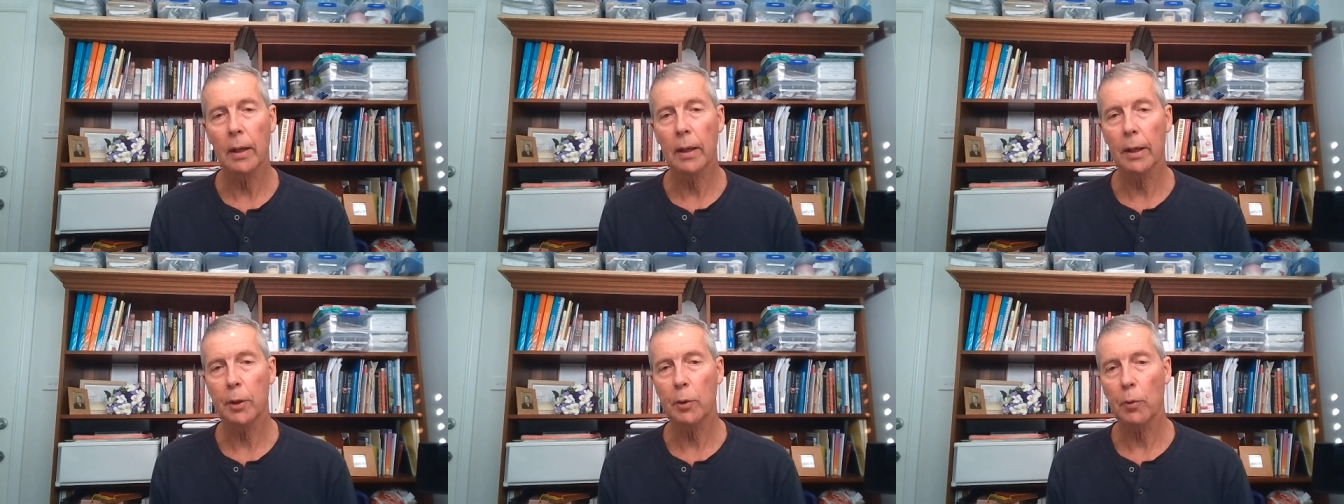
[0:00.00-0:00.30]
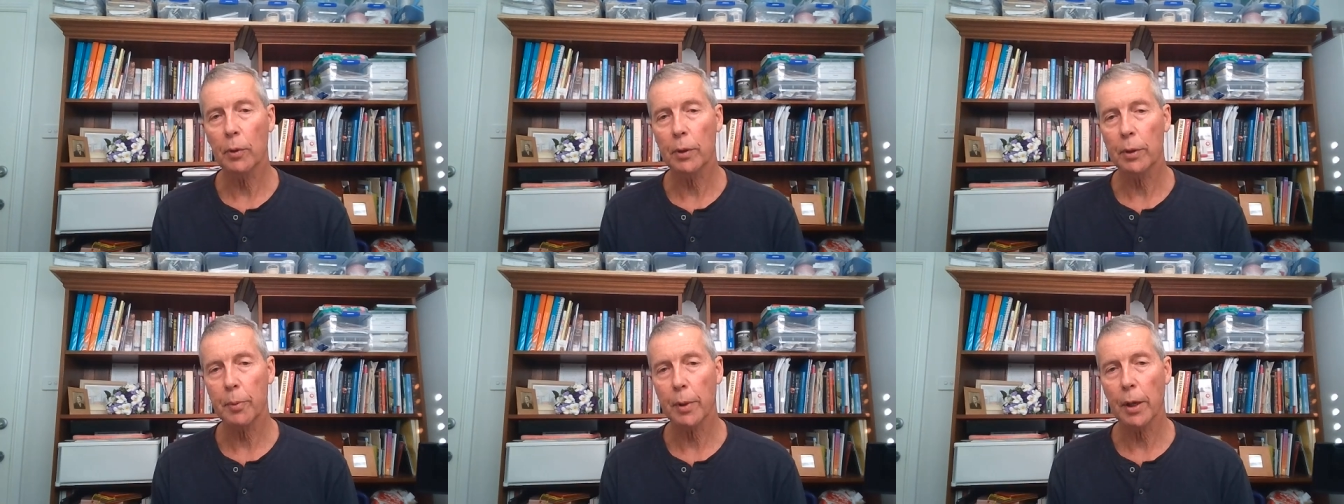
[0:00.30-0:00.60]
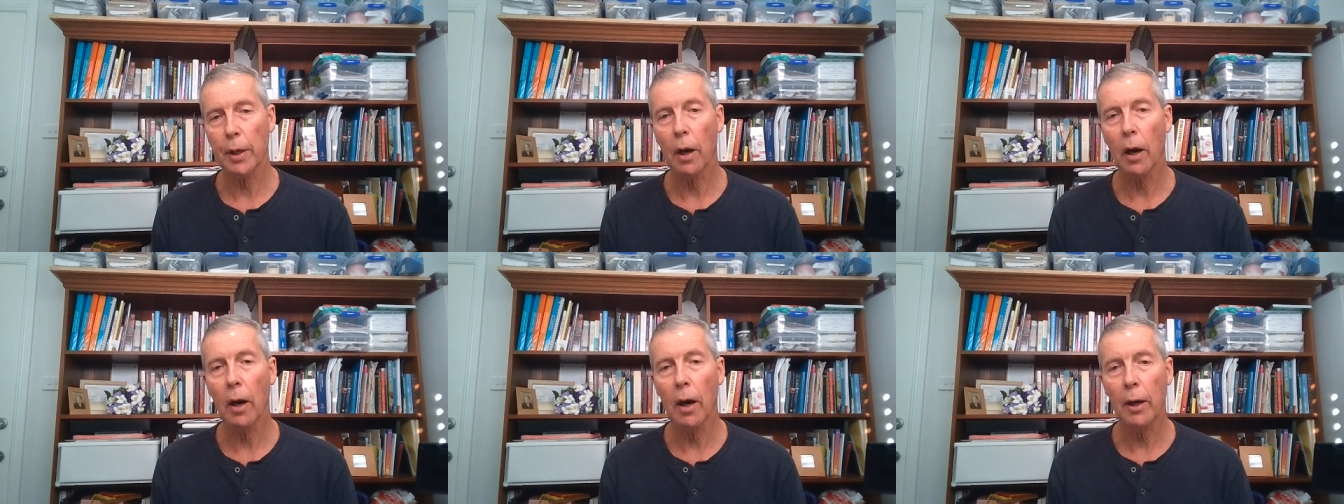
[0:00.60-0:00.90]
You want to be
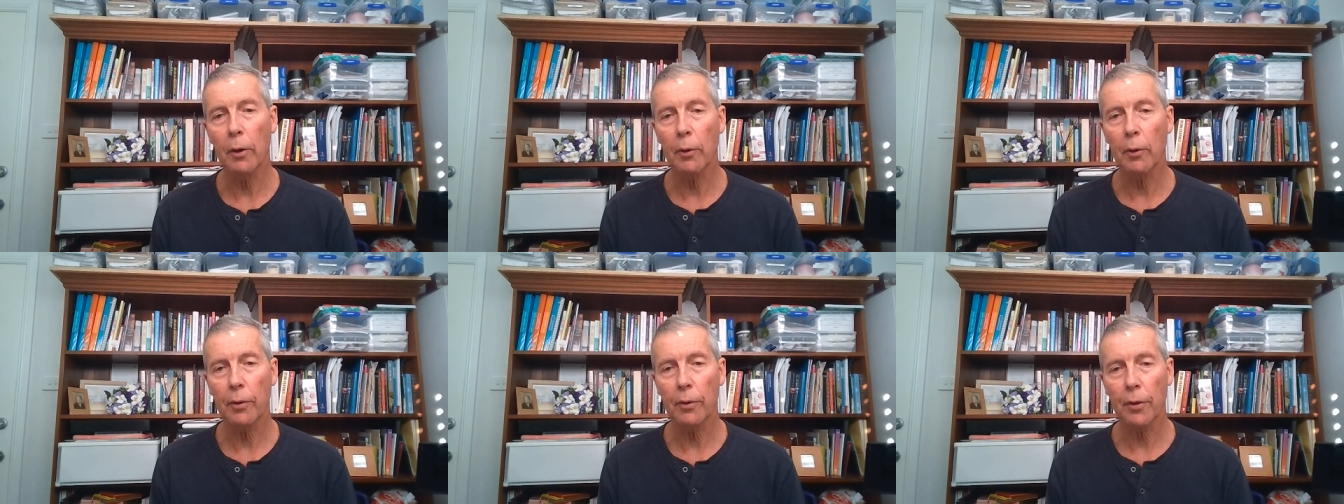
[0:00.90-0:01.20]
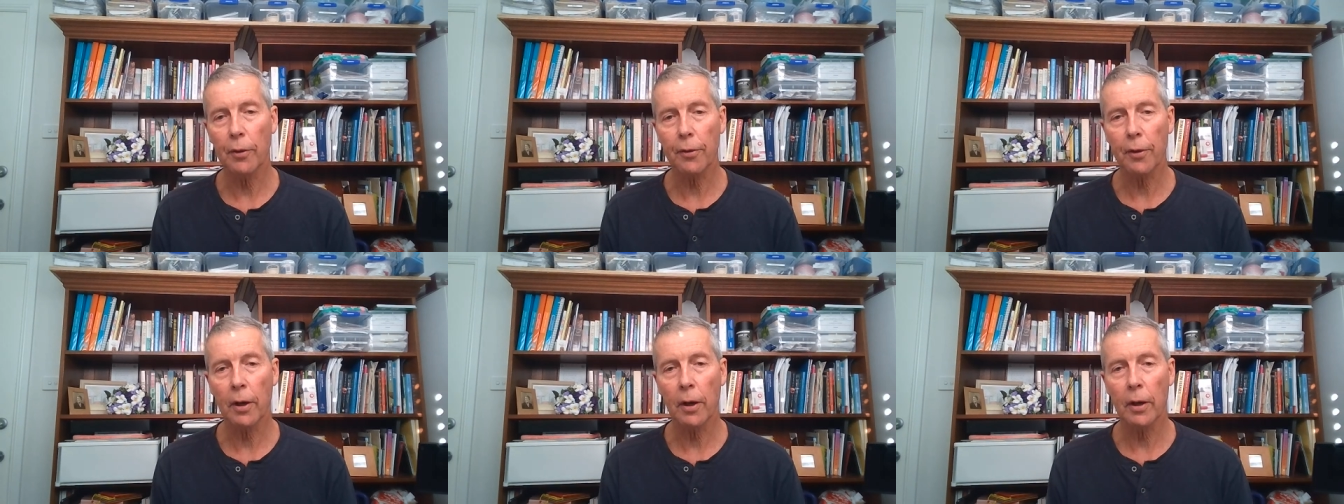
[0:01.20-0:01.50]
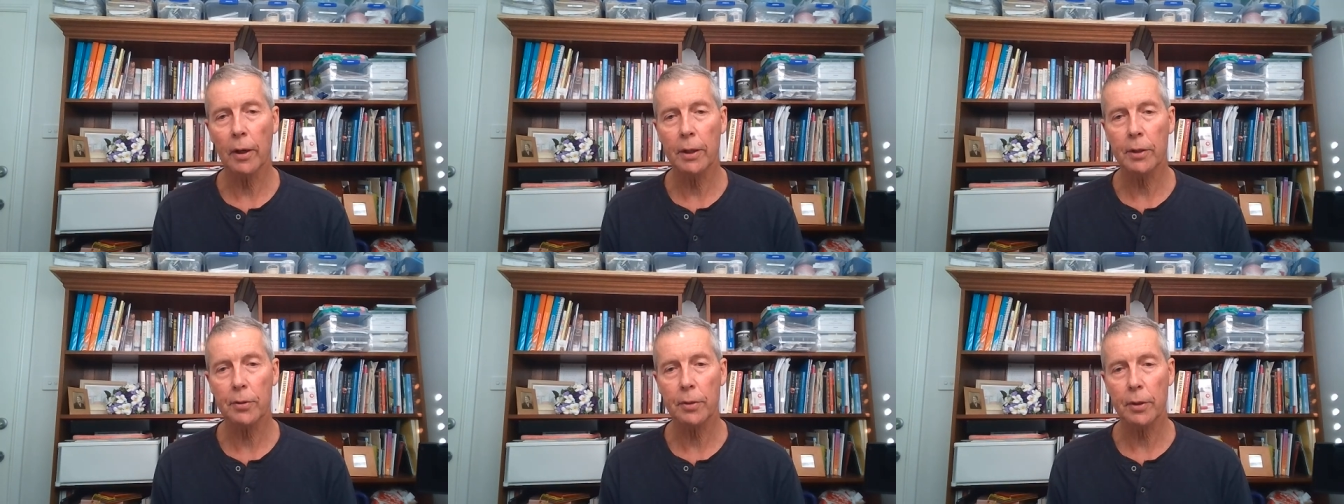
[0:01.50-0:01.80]
higher on the
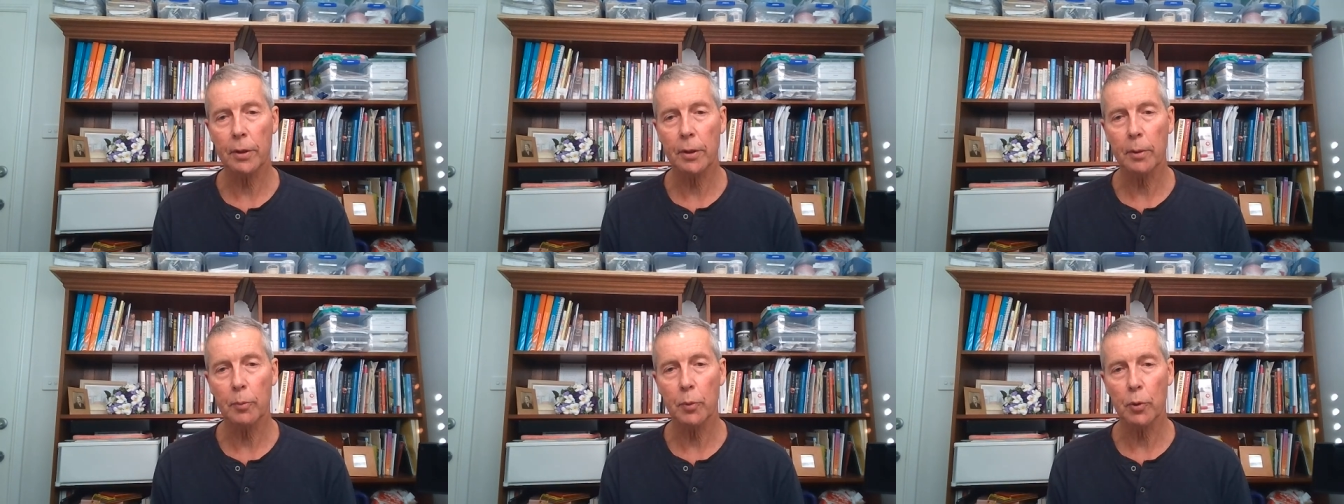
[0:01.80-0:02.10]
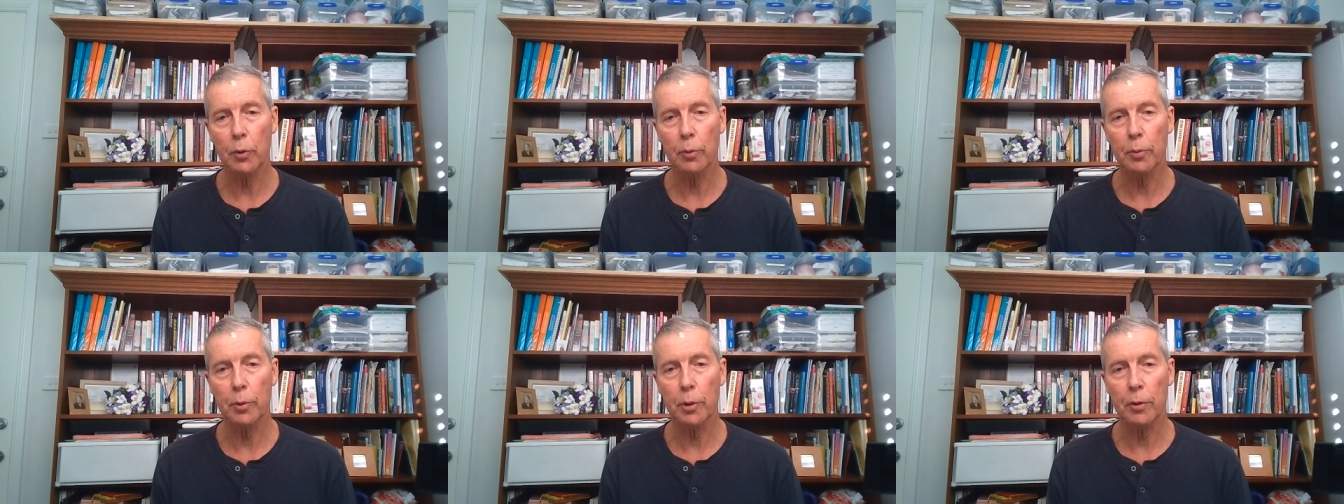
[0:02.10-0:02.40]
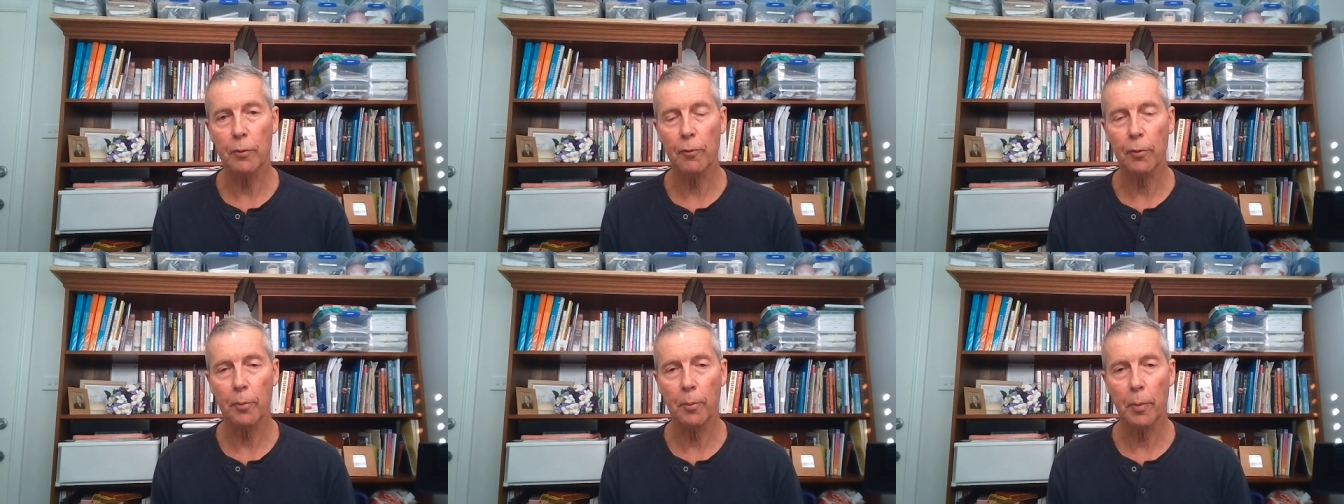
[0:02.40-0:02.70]
thighs. The absorption
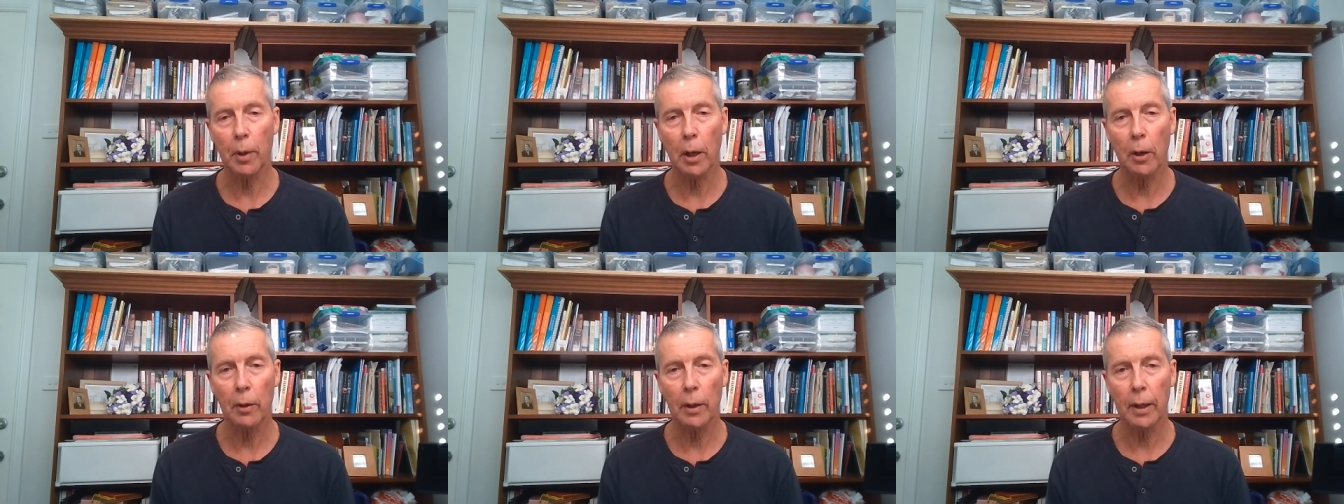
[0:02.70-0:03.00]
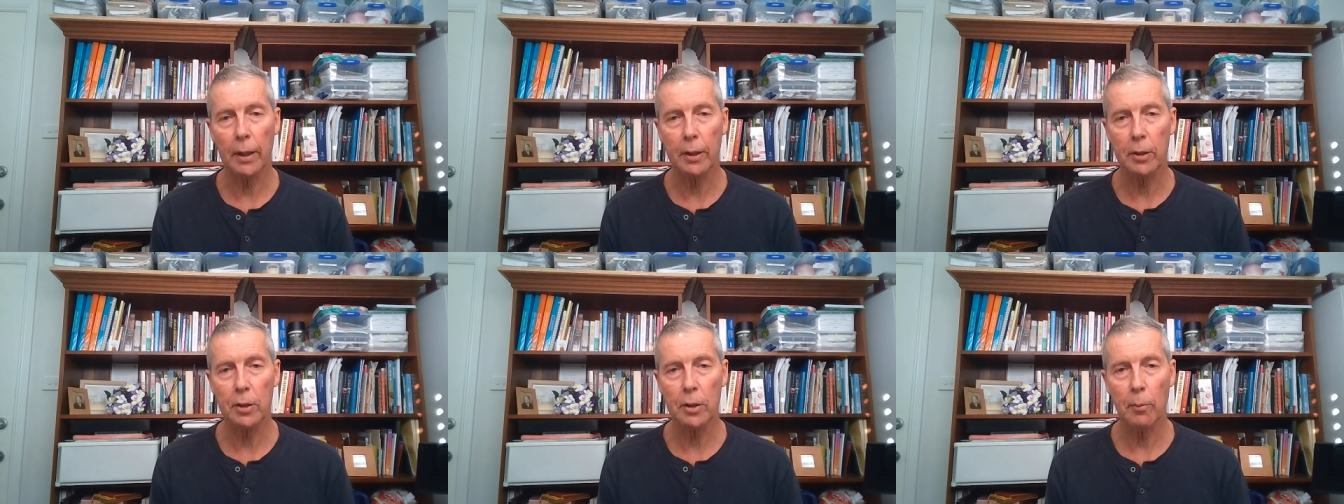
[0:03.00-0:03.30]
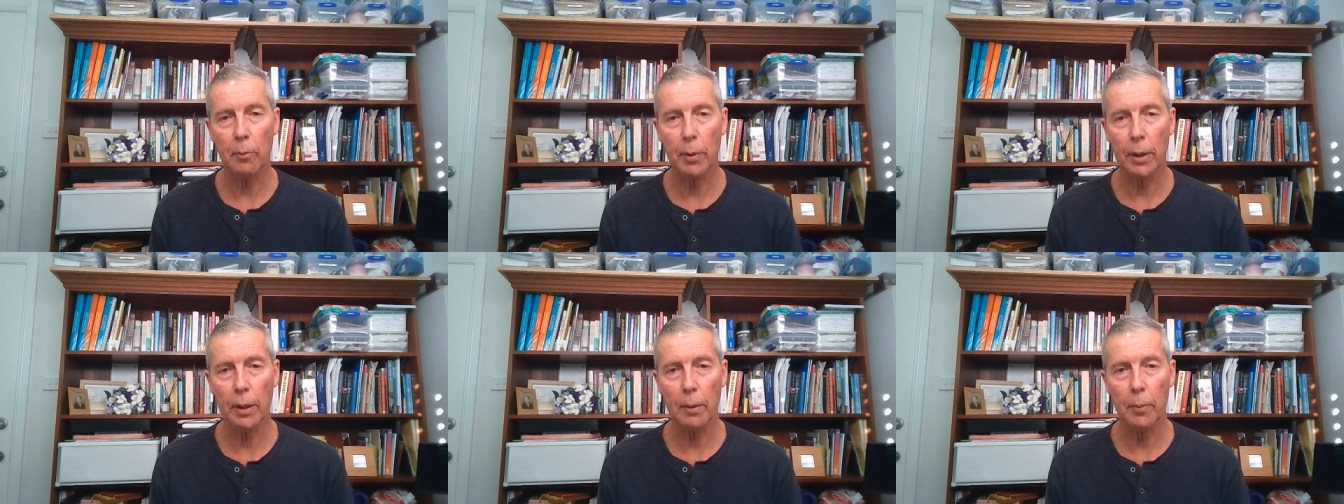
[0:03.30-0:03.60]
from lower legs can
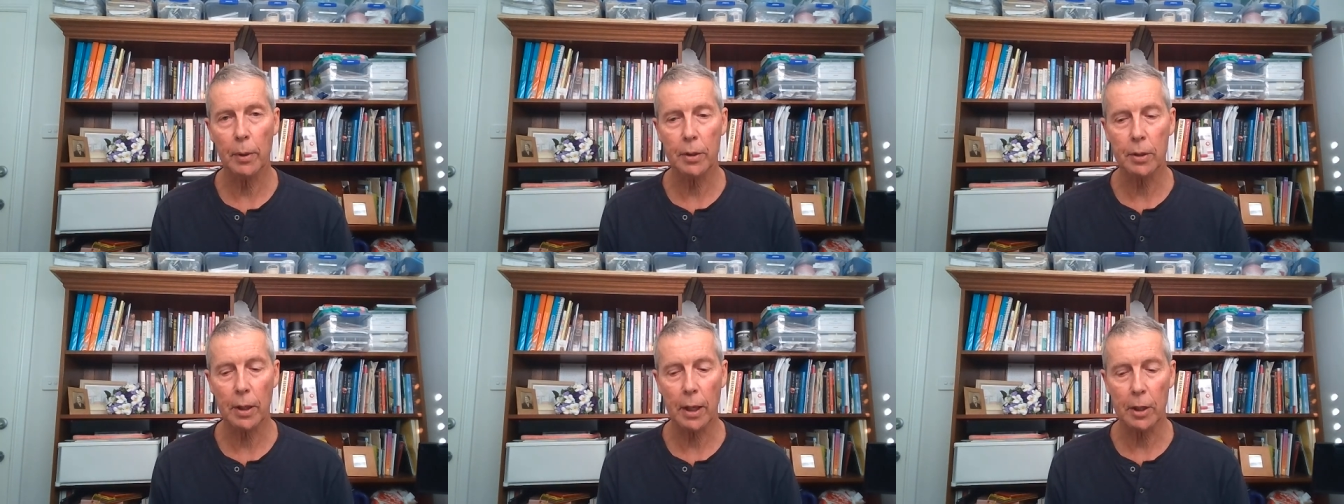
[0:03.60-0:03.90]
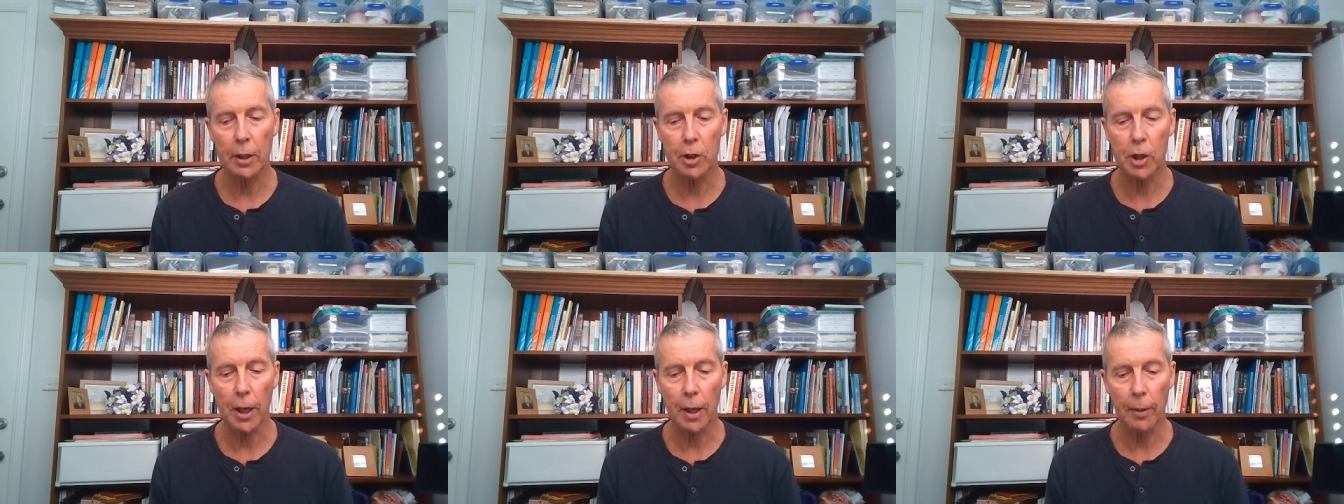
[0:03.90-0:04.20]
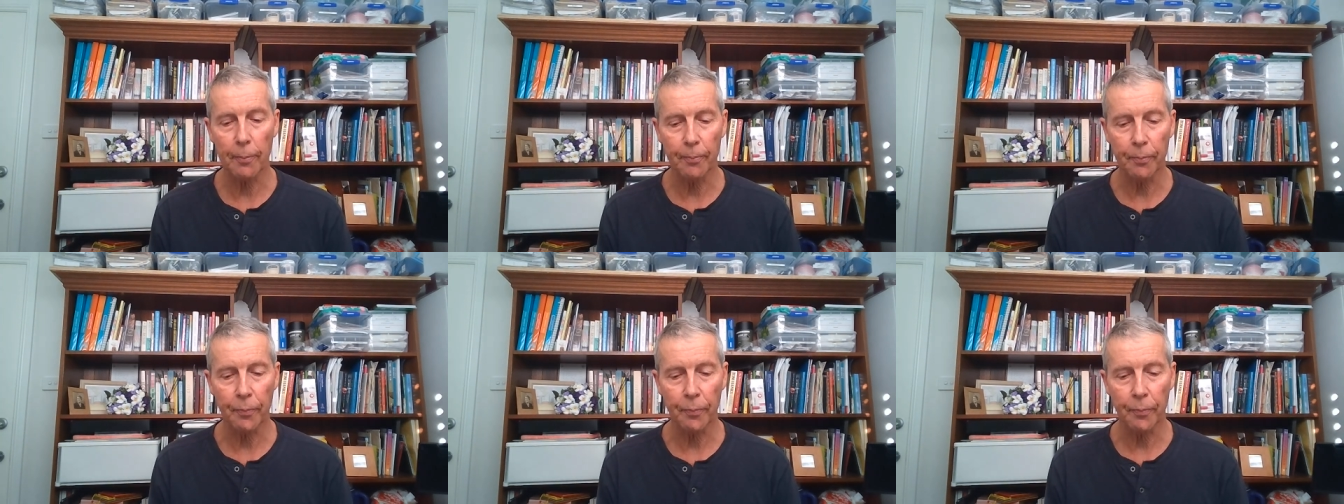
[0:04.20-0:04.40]
be a bit sketchy.